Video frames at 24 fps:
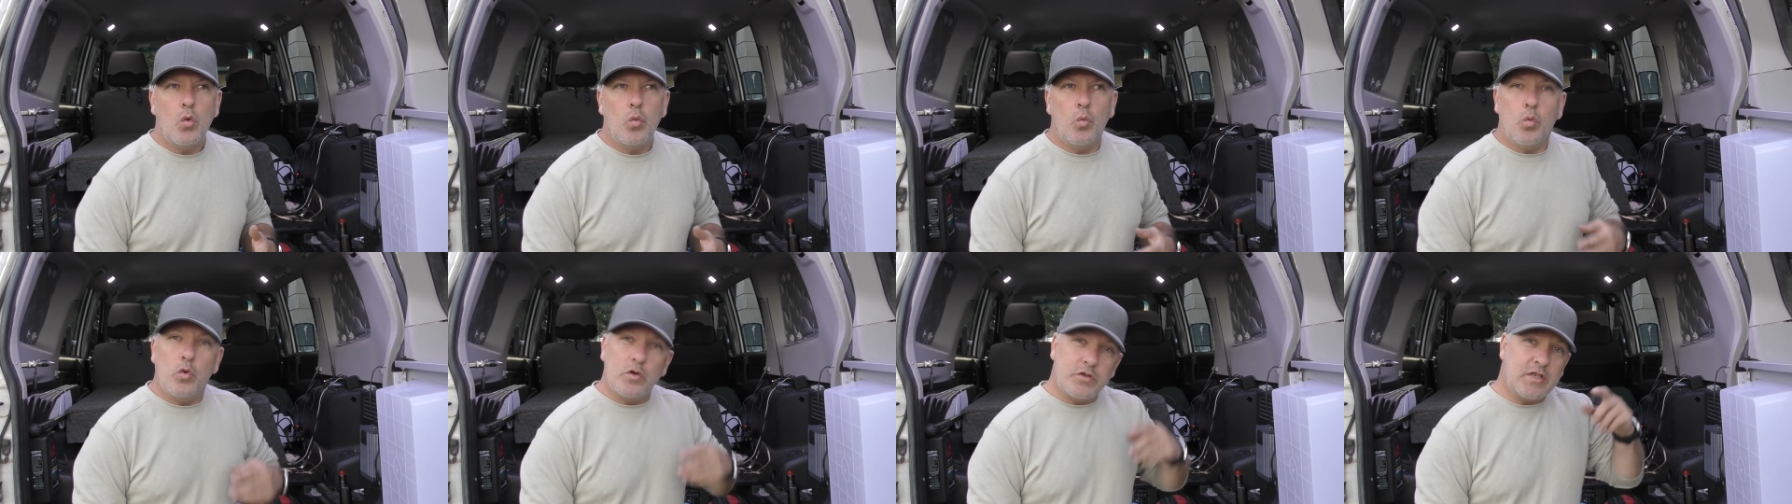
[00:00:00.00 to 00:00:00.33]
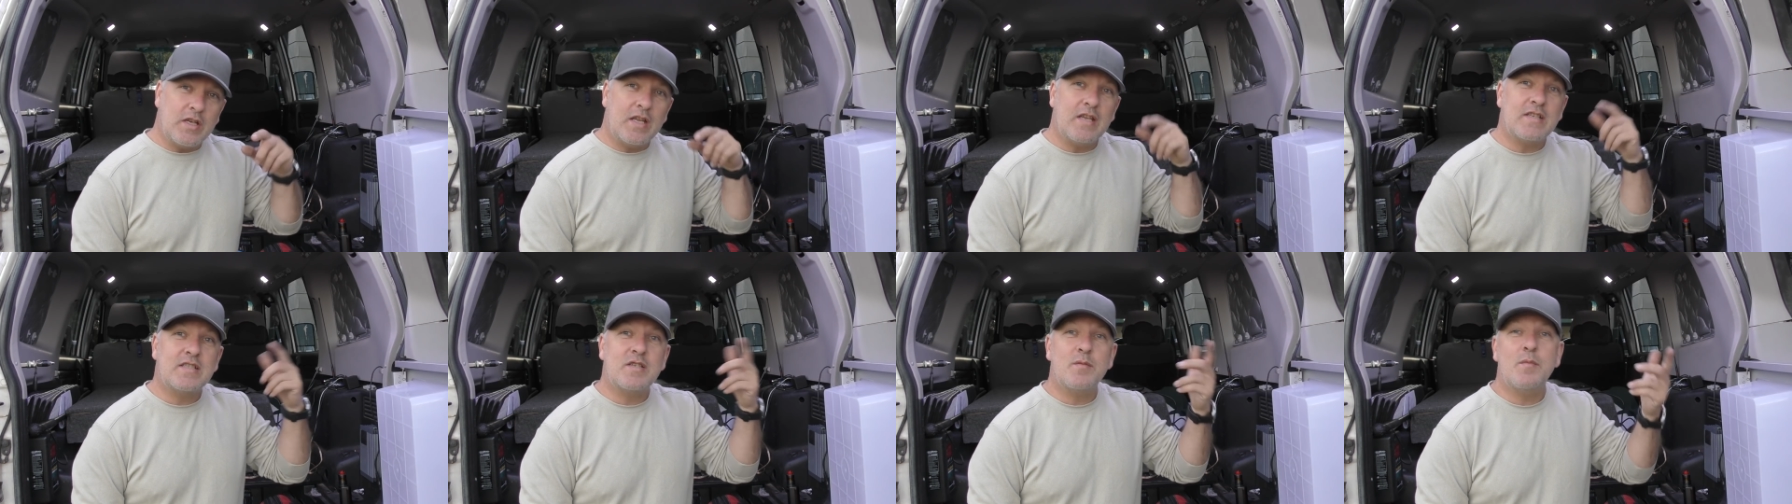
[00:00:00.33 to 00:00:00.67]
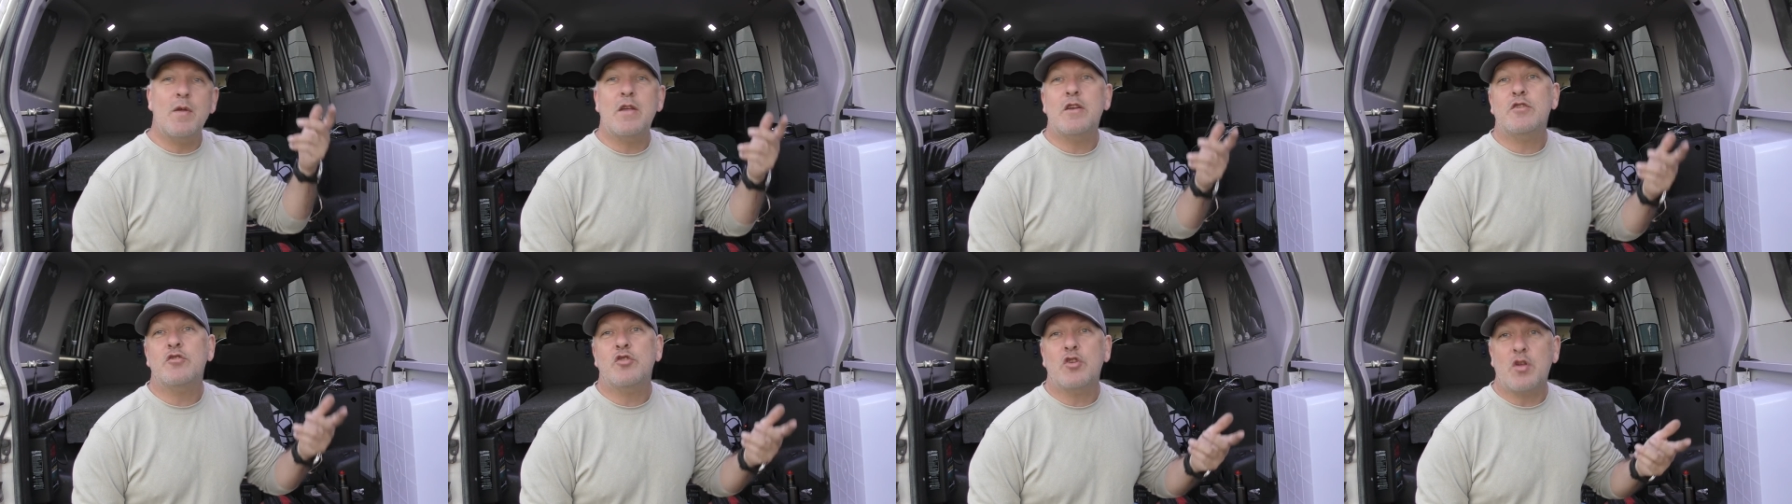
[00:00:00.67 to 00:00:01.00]
was to get some
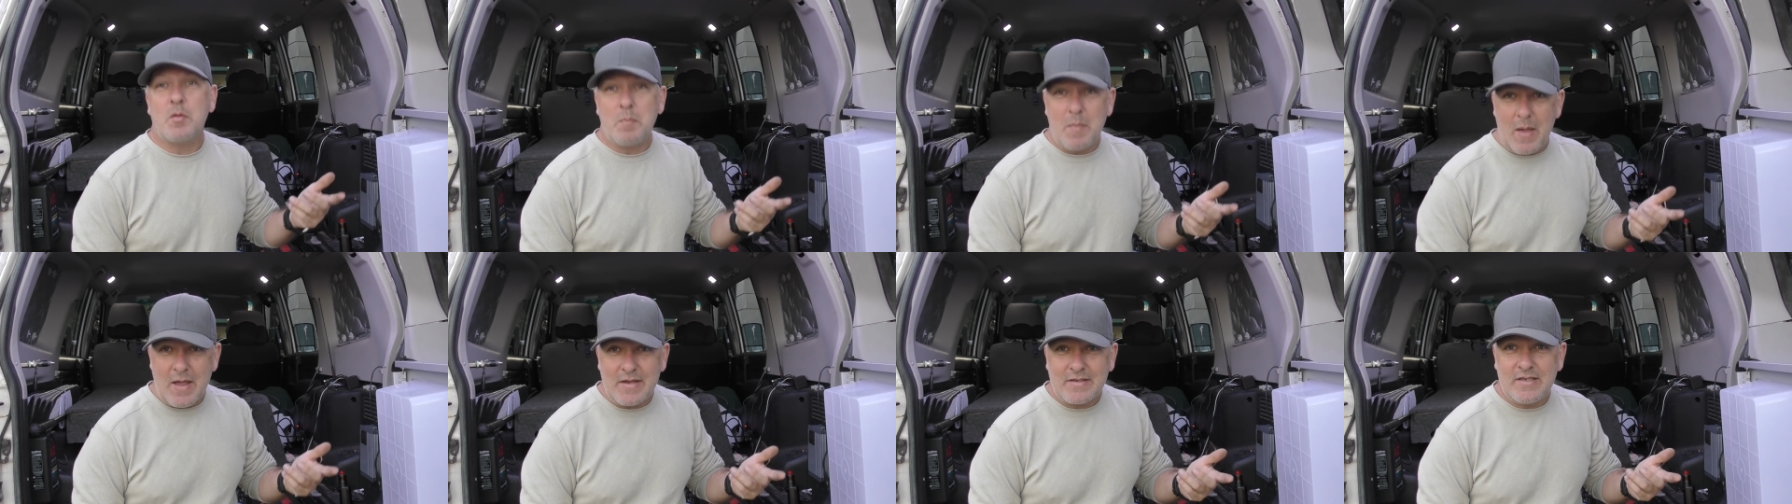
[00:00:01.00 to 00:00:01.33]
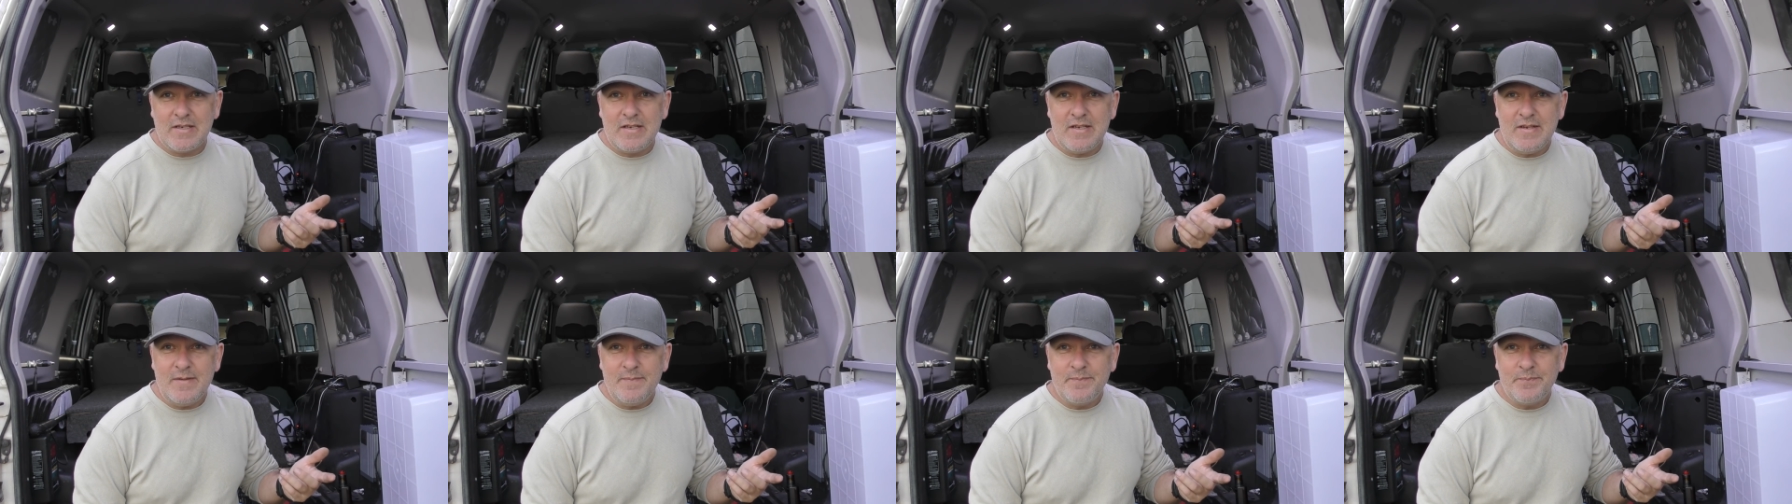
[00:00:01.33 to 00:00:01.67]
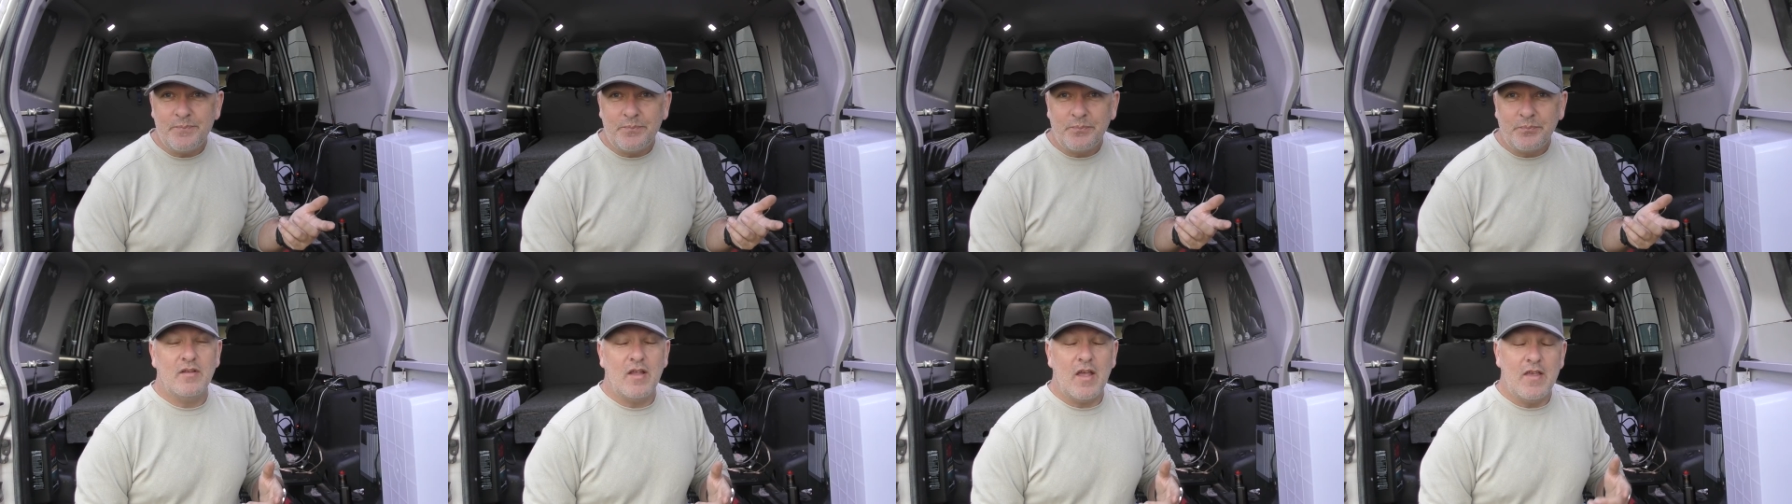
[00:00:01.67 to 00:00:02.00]
extra capacity,
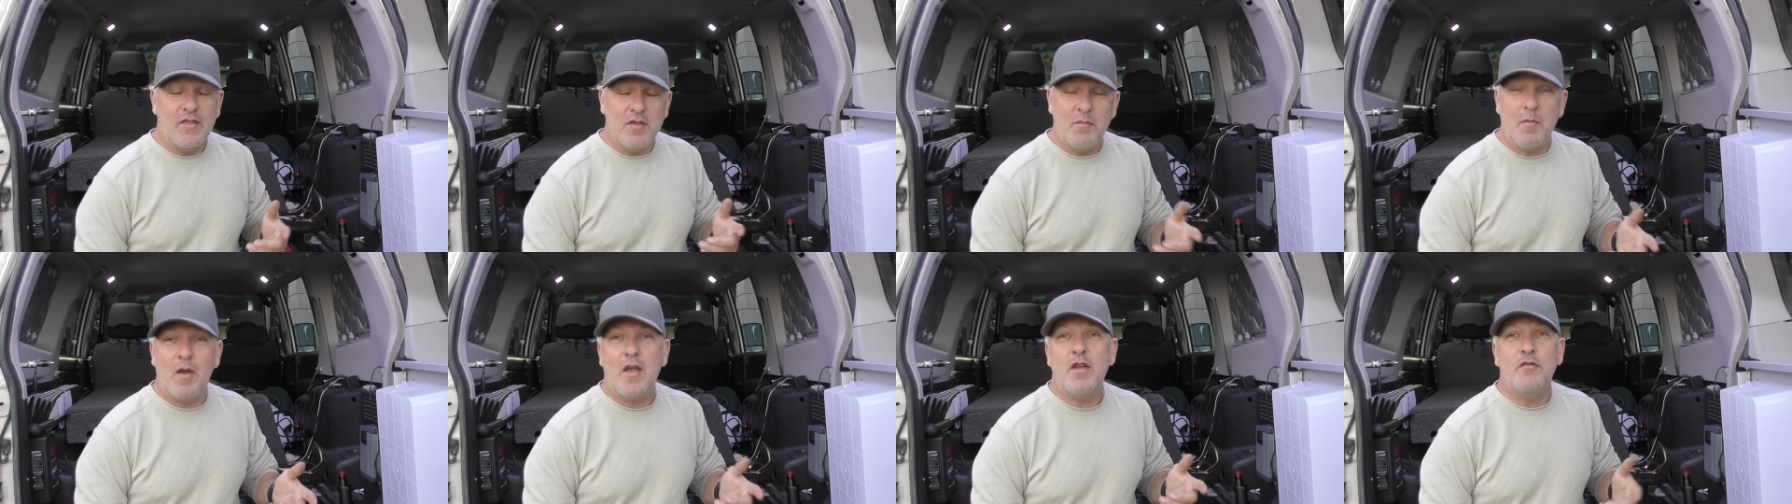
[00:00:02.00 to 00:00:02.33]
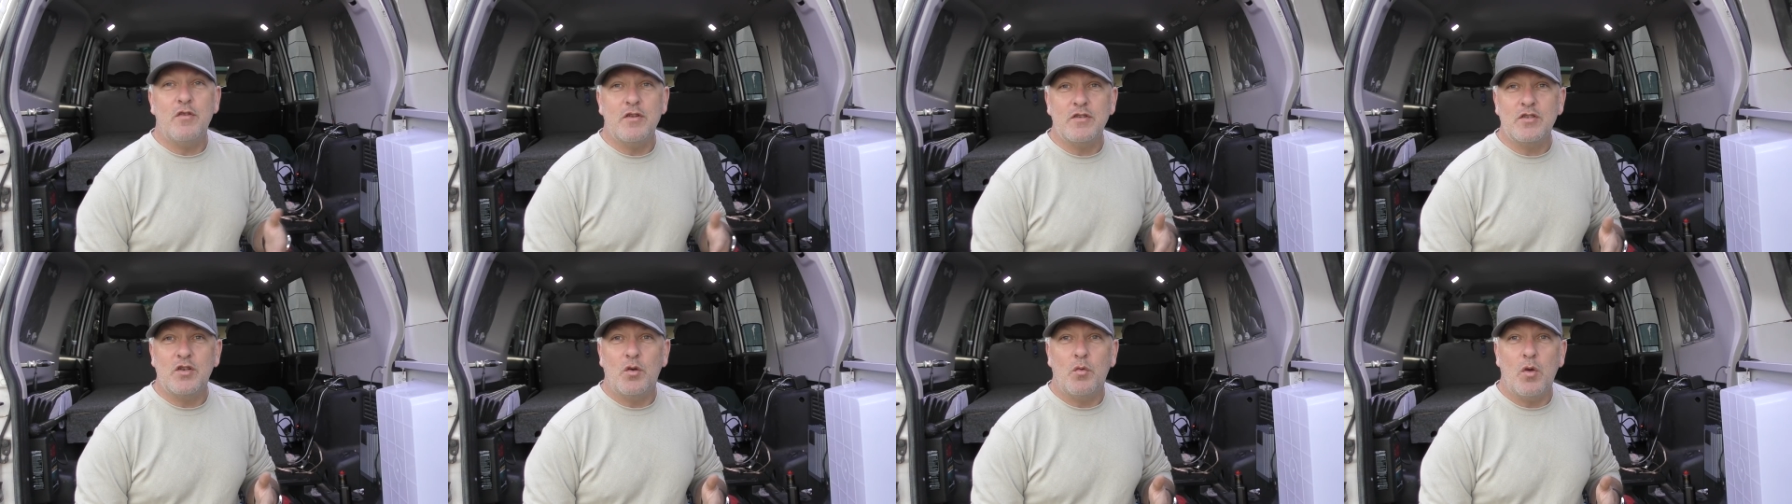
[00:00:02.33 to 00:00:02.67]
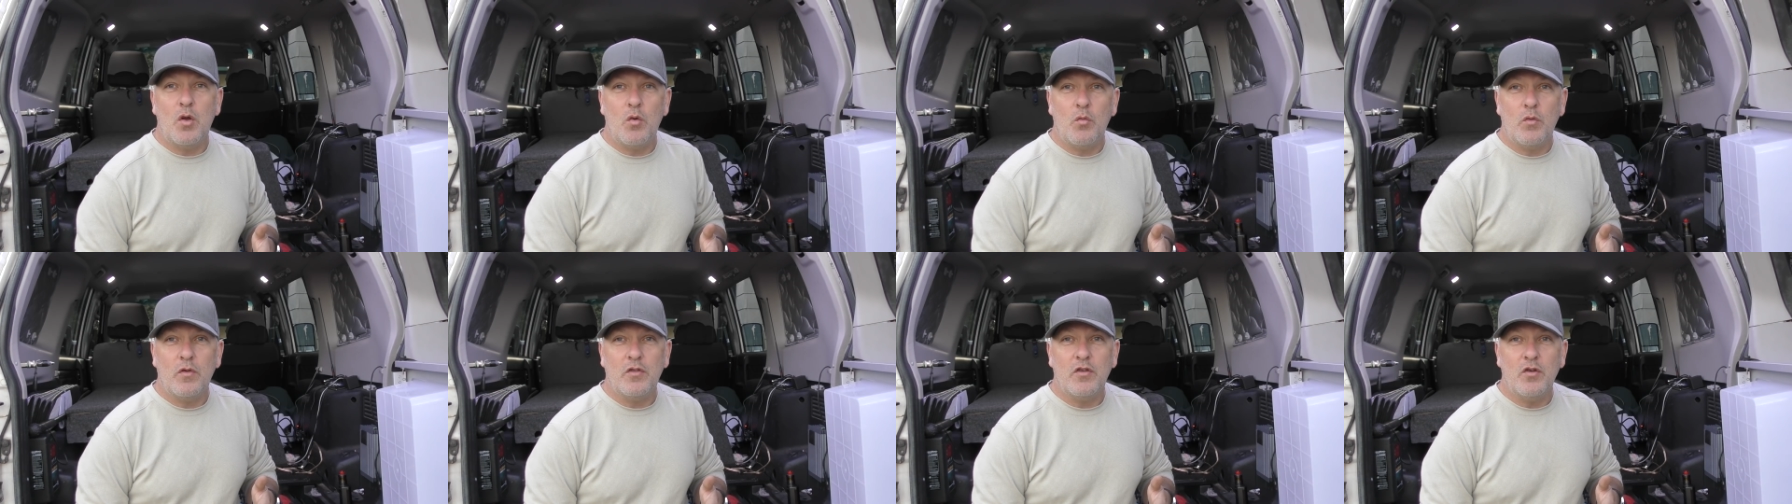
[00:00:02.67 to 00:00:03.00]
and the main reason I
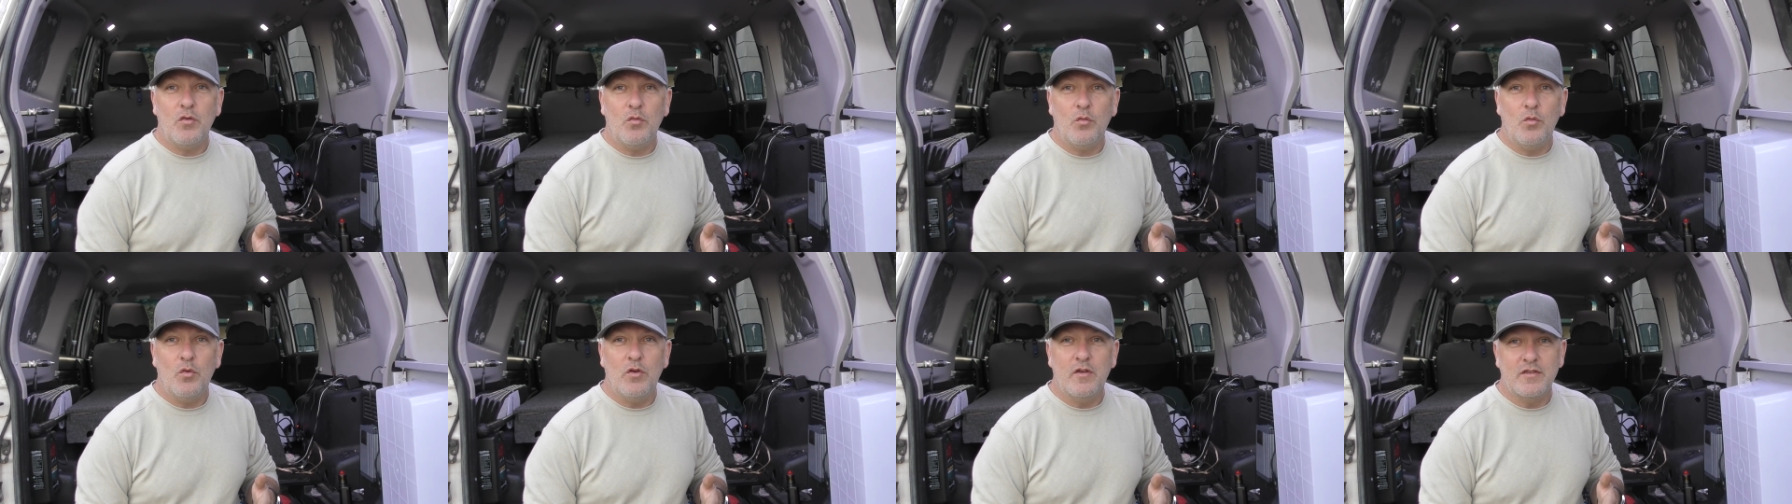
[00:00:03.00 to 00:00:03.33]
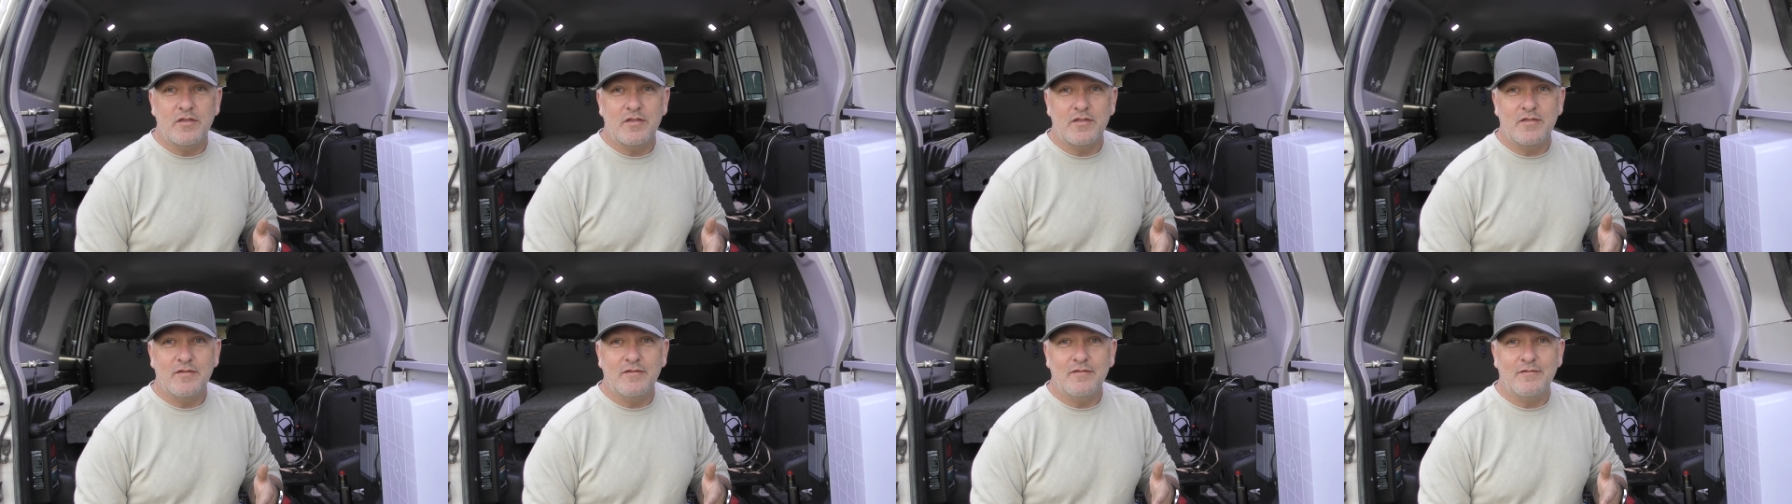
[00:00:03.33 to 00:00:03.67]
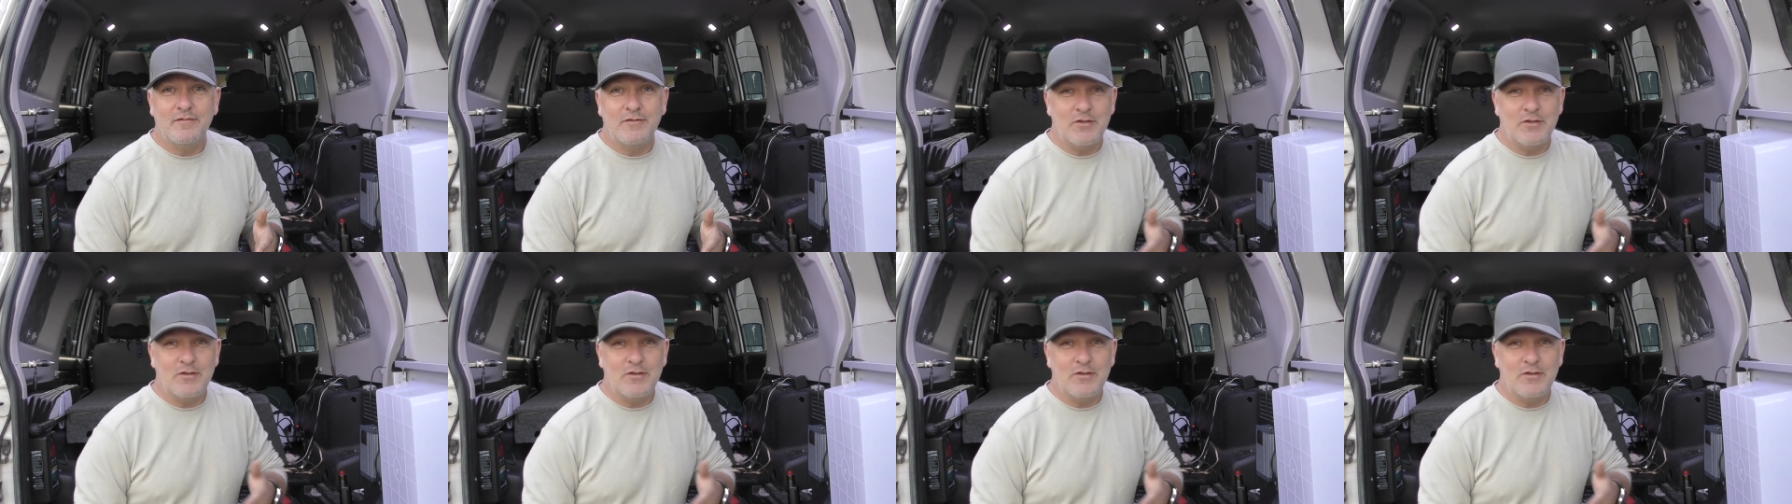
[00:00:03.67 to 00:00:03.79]
went with it was